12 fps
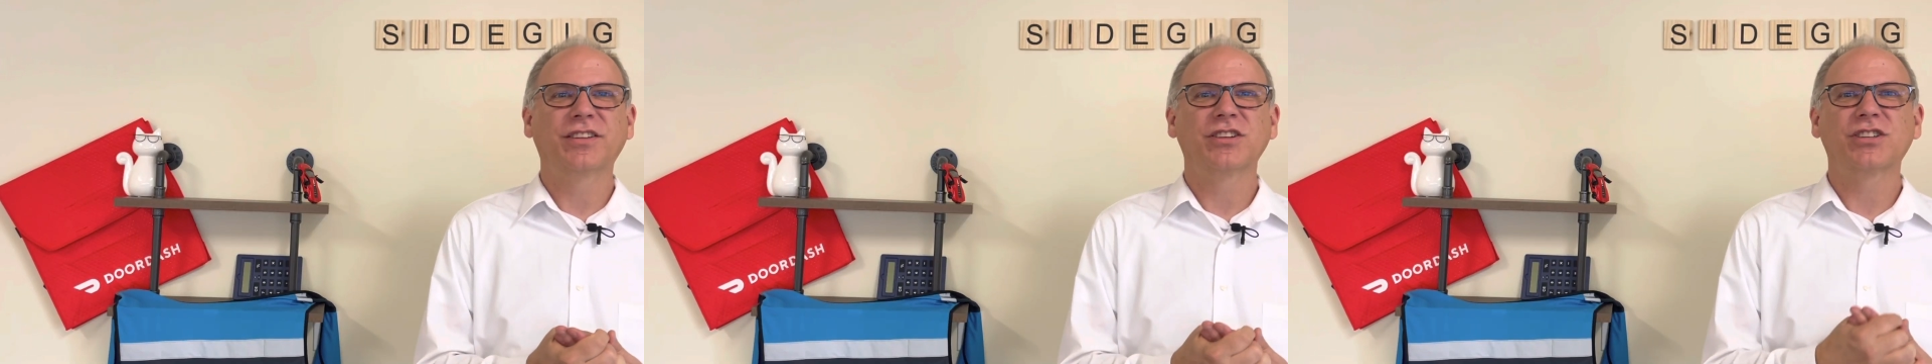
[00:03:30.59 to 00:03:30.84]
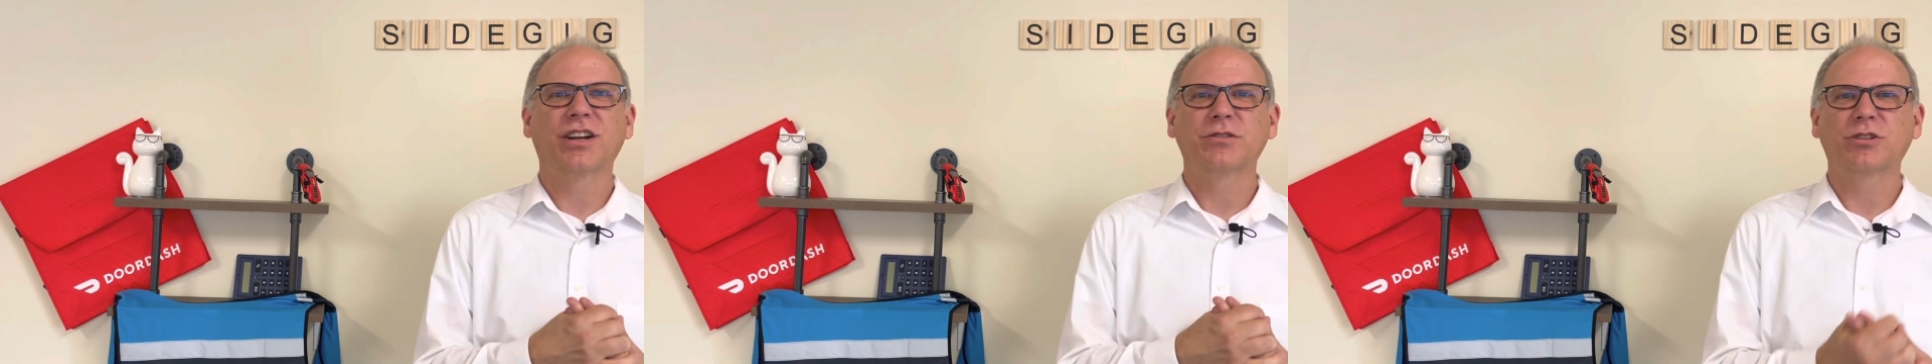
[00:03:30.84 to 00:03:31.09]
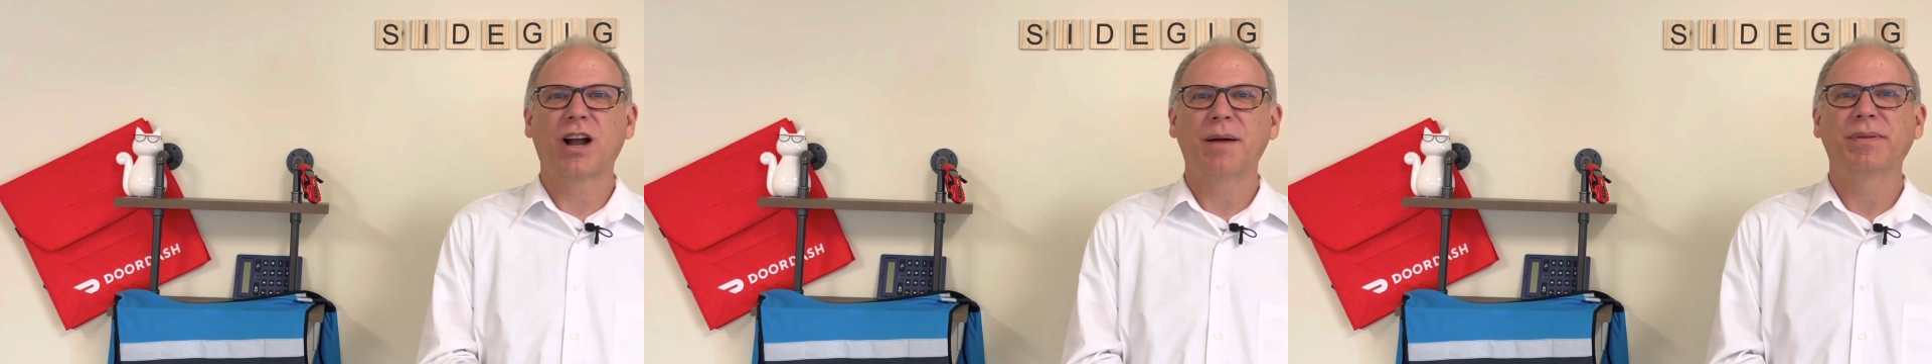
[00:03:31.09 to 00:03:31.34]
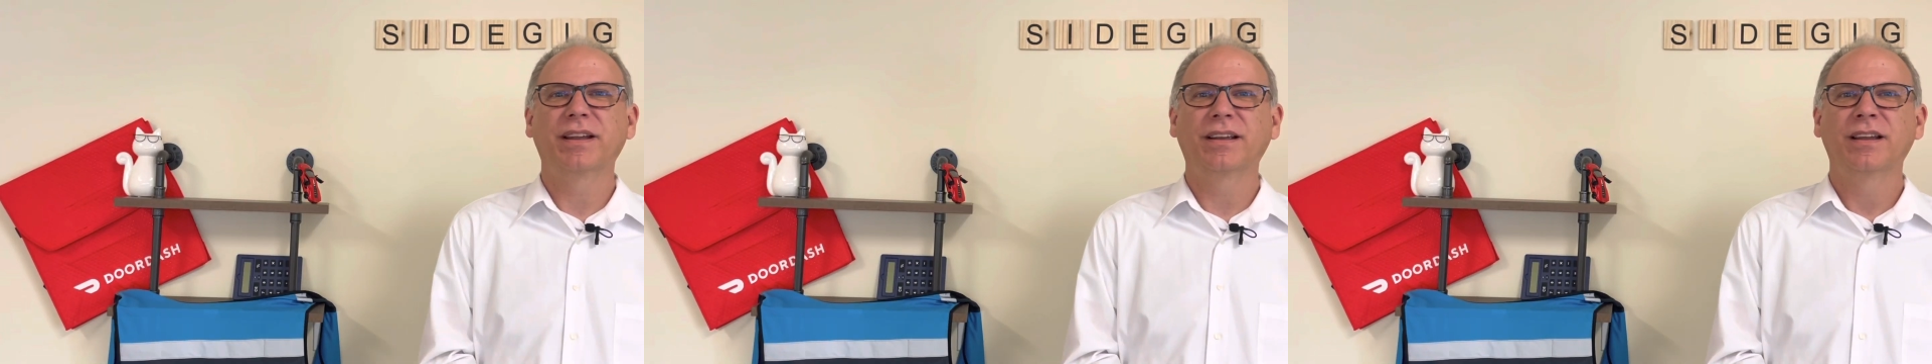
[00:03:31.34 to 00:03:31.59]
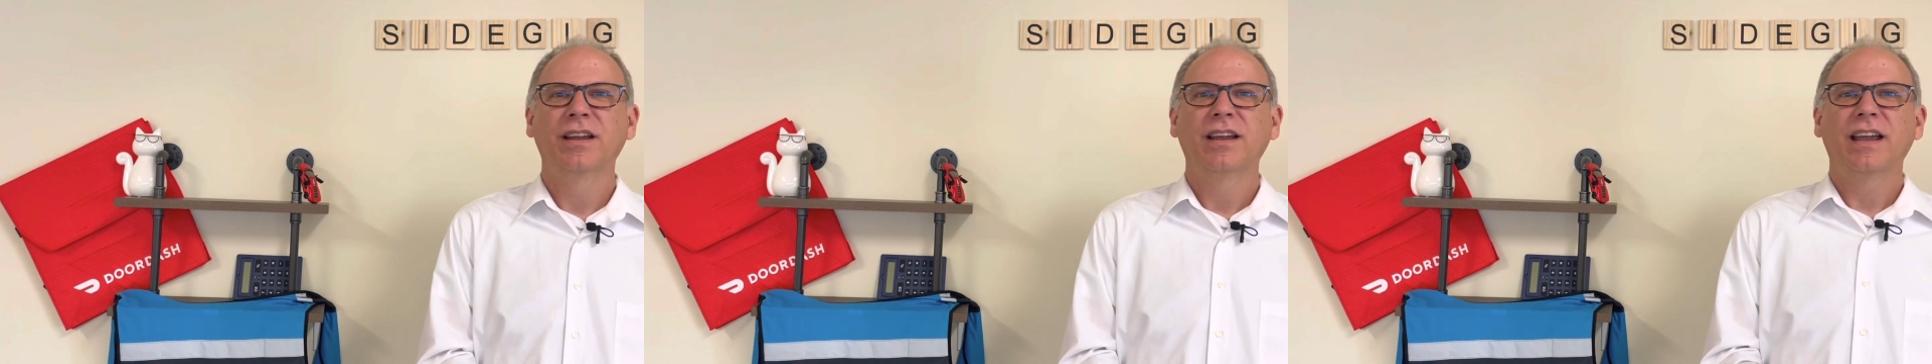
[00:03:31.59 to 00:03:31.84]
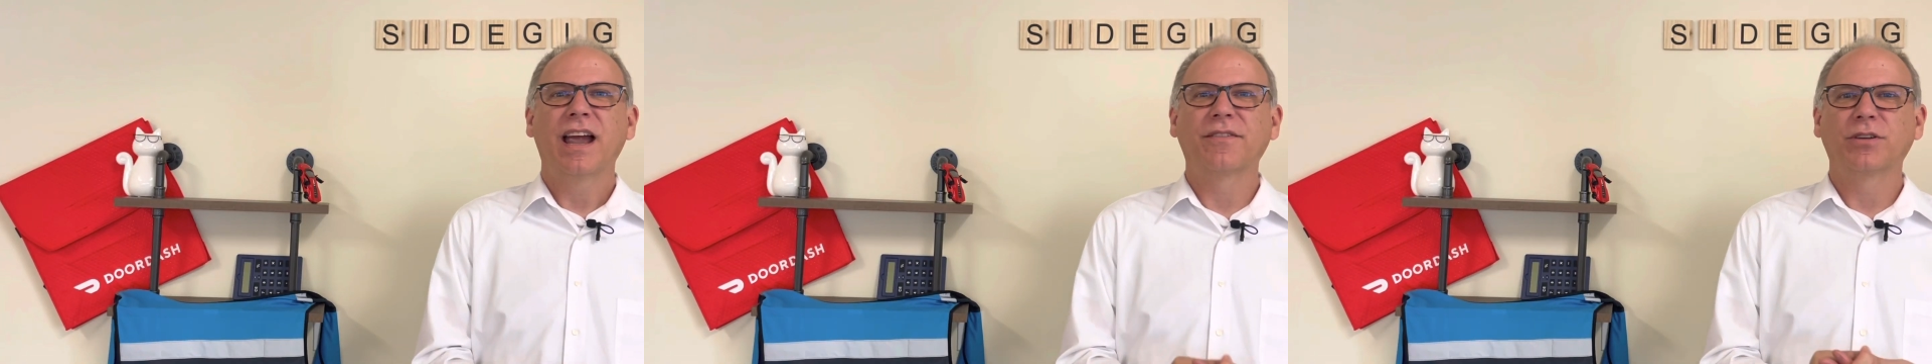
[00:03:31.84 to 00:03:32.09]
They'll start dropping
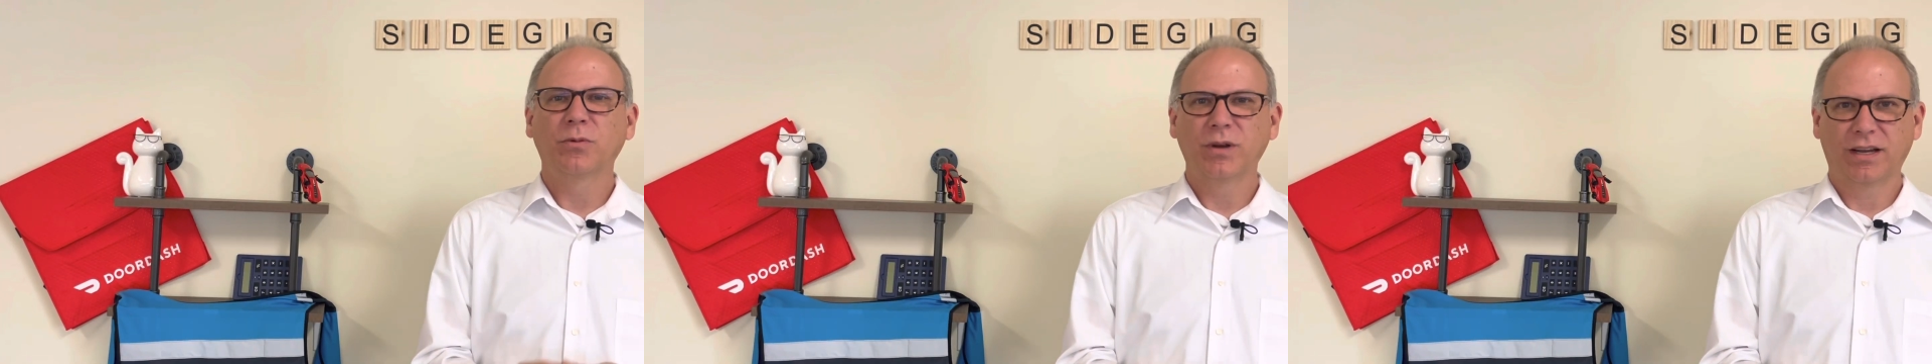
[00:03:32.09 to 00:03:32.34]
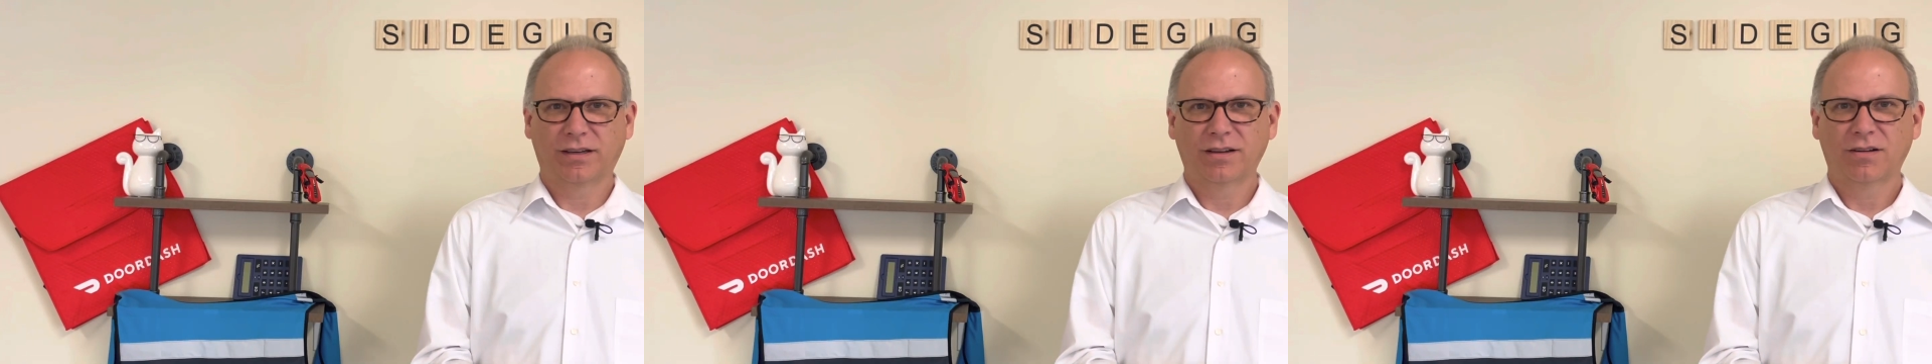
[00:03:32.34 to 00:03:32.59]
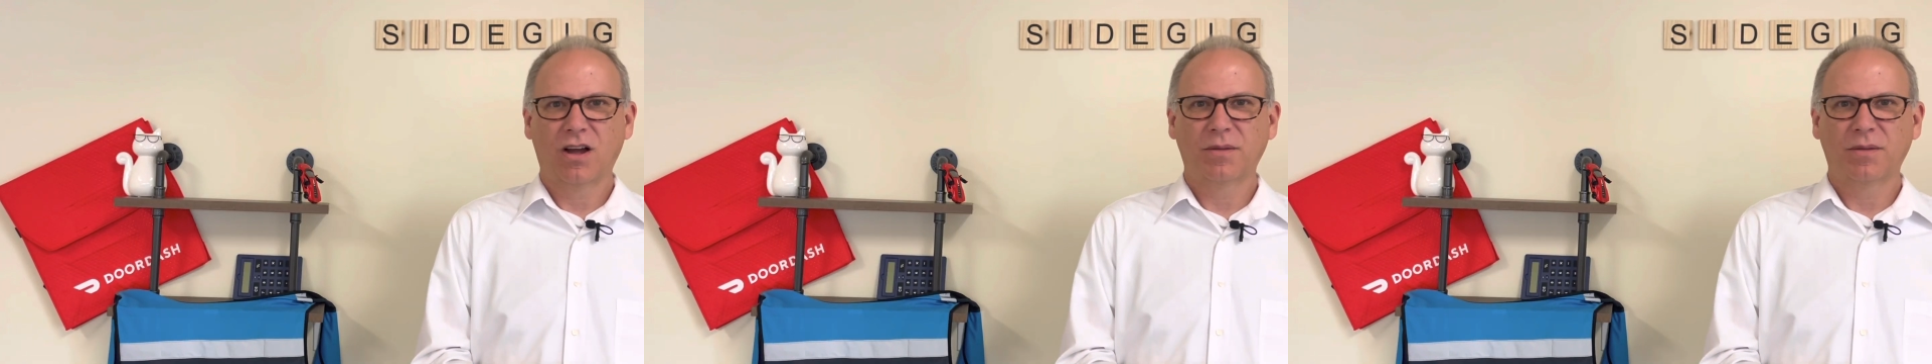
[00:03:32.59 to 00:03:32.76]
every week on